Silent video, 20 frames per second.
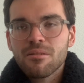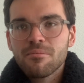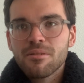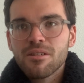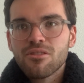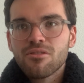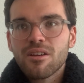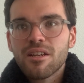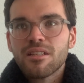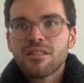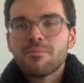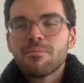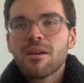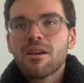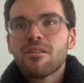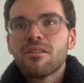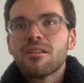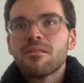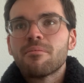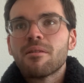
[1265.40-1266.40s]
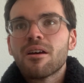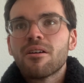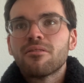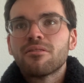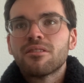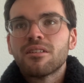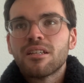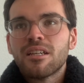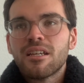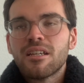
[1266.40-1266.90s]
to be transparent
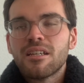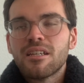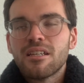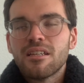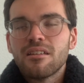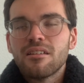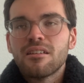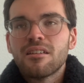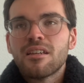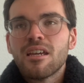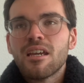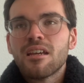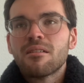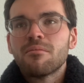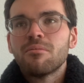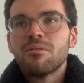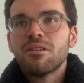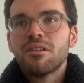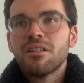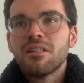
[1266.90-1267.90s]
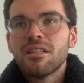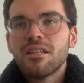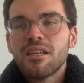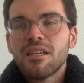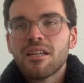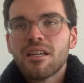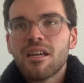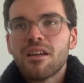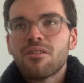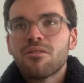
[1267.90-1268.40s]
about the gay community
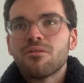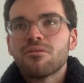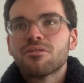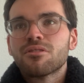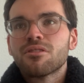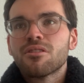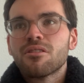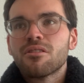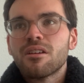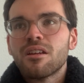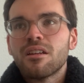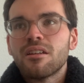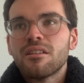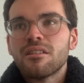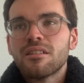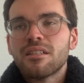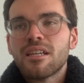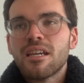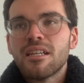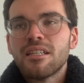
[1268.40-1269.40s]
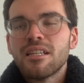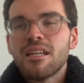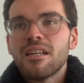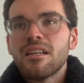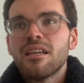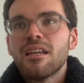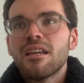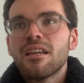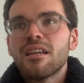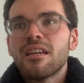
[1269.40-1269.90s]
and gay culture and gay
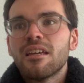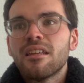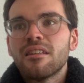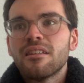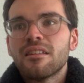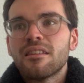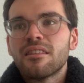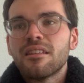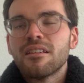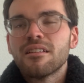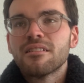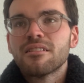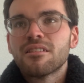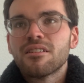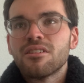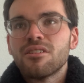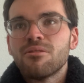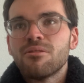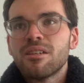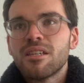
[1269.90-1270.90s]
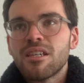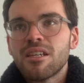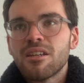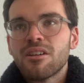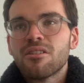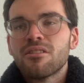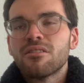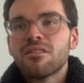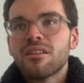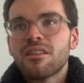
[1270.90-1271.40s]
dating and the things that you
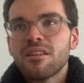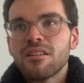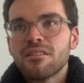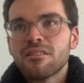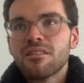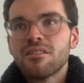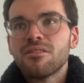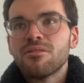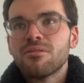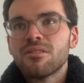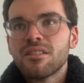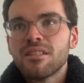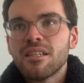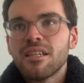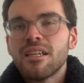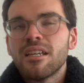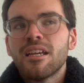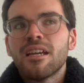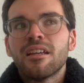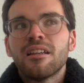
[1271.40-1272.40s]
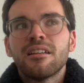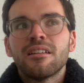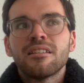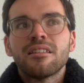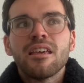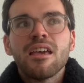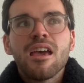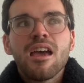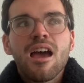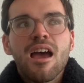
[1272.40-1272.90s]
hear and the things that you see. And
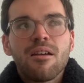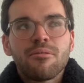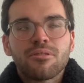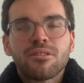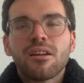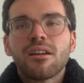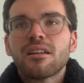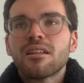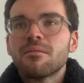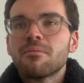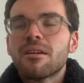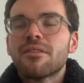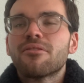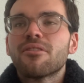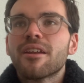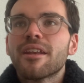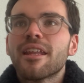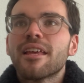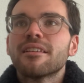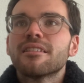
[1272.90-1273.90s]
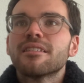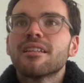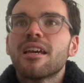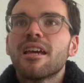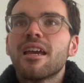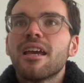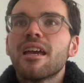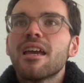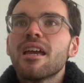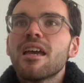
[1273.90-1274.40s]
I was talking to my friend last
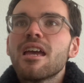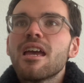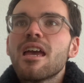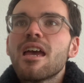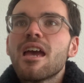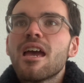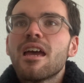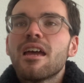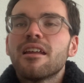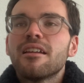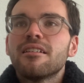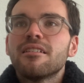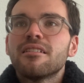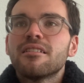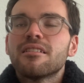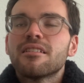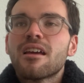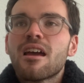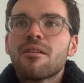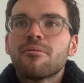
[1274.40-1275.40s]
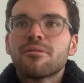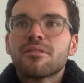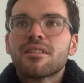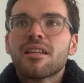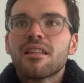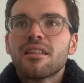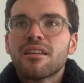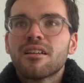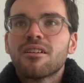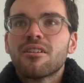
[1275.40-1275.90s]
night, and I was
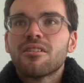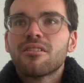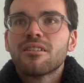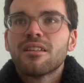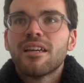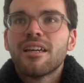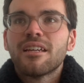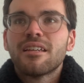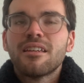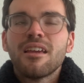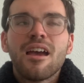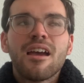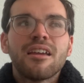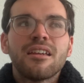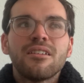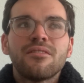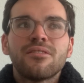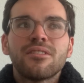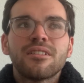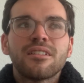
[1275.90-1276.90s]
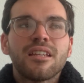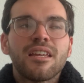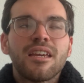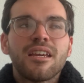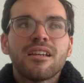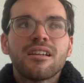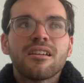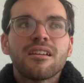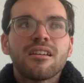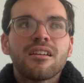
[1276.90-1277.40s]
telling her, like, yeah, even
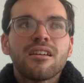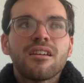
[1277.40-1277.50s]
like